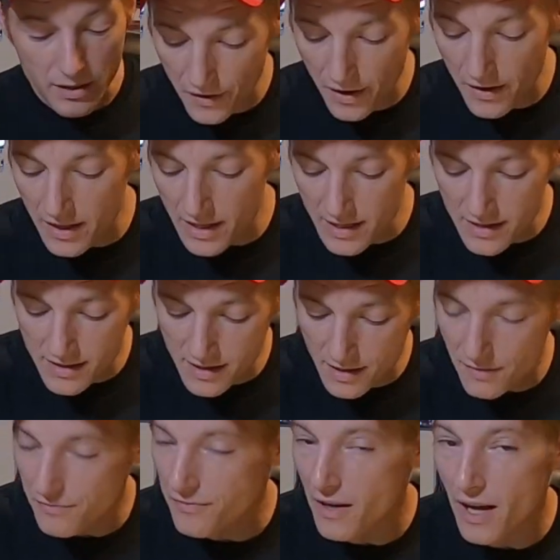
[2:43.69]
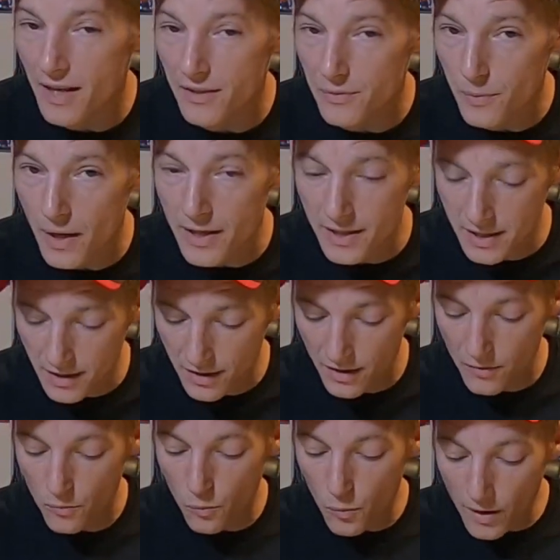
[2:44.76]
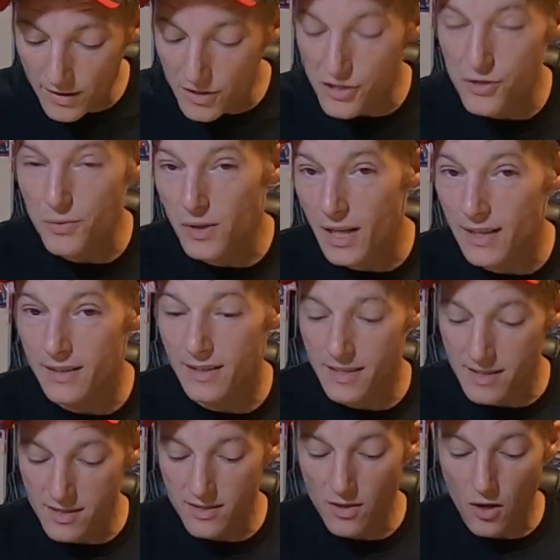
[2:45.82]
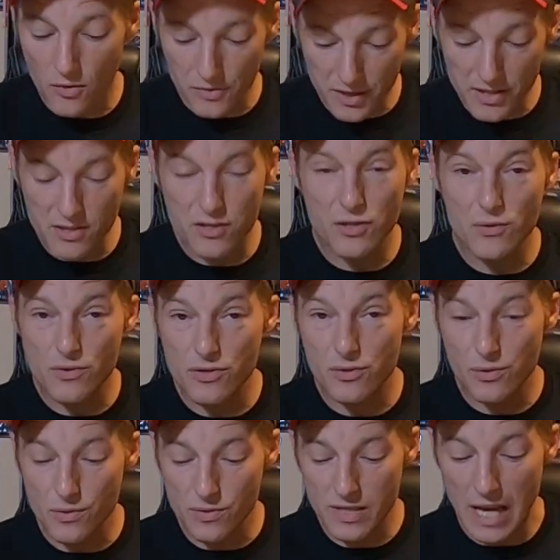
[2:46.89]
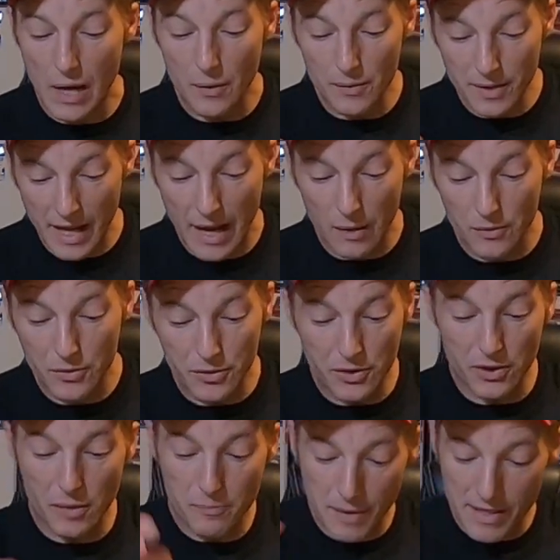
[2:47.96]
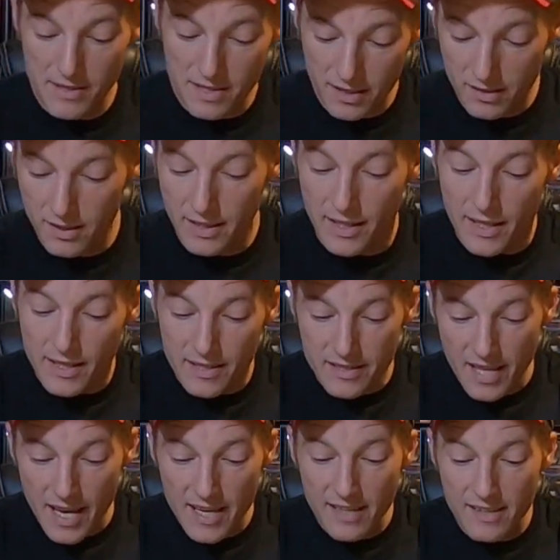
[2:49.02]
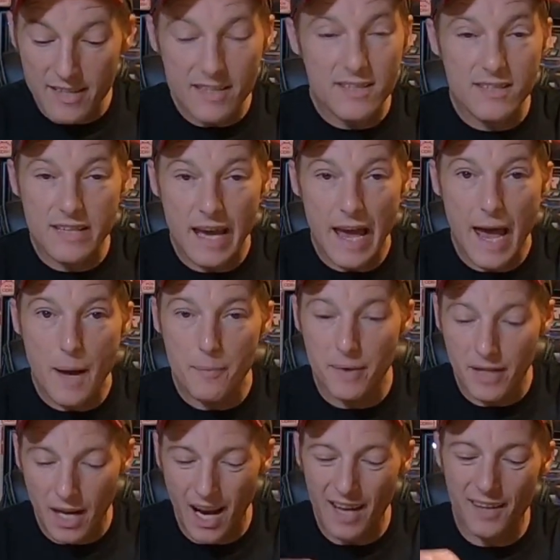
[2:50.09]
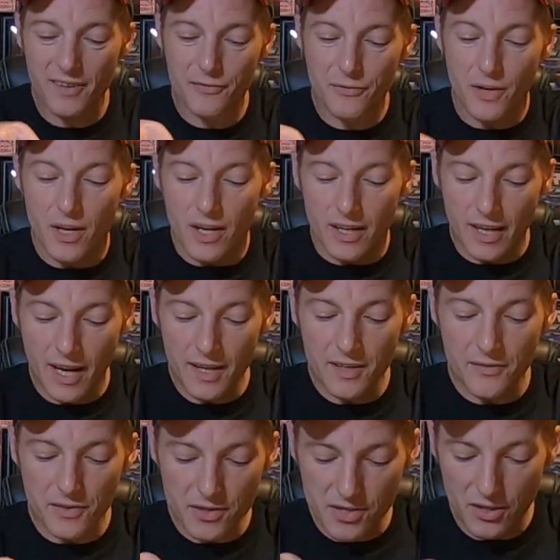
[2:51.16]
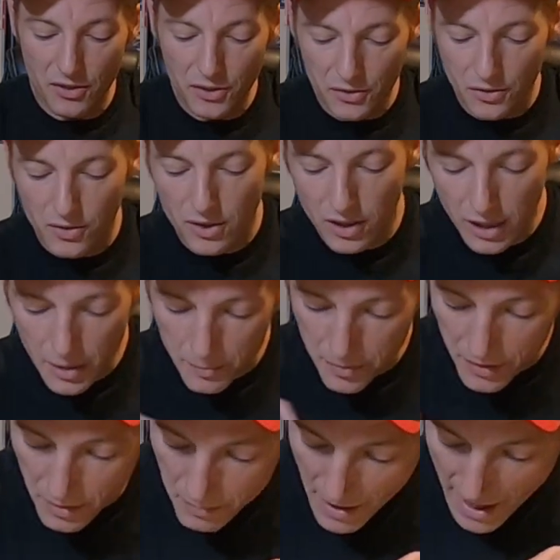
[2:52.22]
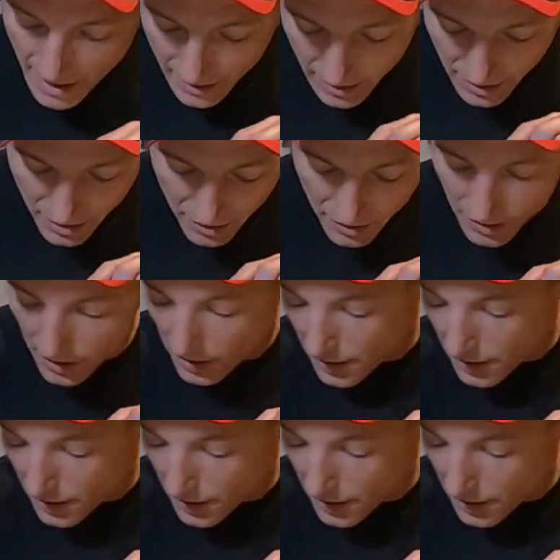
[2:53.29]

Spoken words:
Very easy to find right here. Once you get these 2 screws out, now you're going to basically take this cab and kind of there's a little clip in the back here.